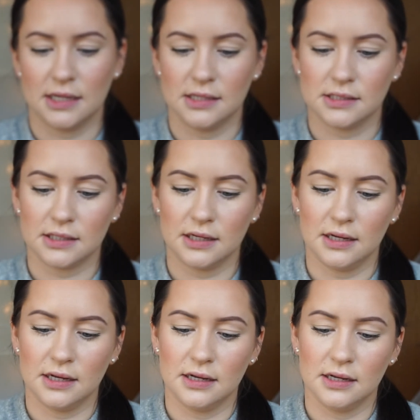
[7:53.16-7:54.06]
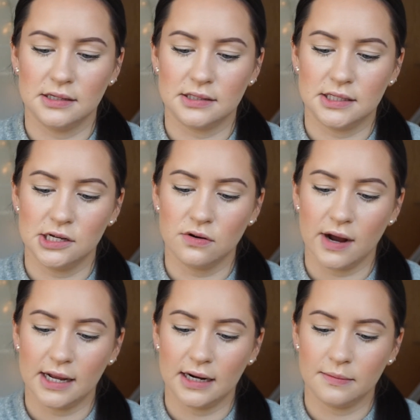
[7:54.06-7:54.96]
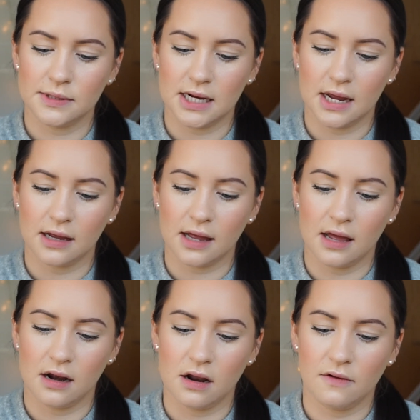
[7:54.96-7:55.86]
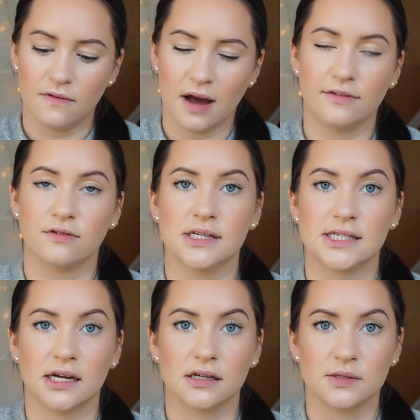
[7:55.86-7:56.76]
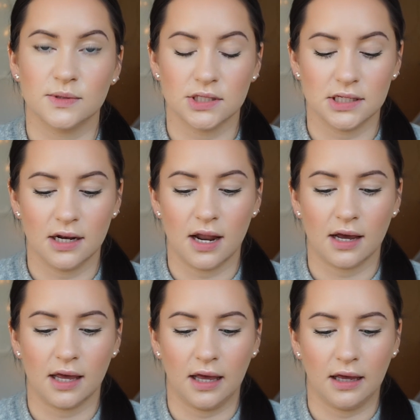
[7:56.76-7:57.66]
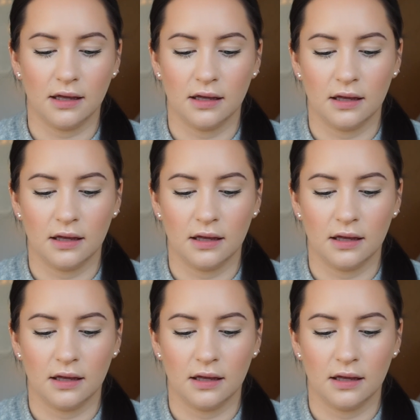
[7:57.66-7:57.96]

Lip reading: it is Dior Addict lipstick in 536, which is Lucky.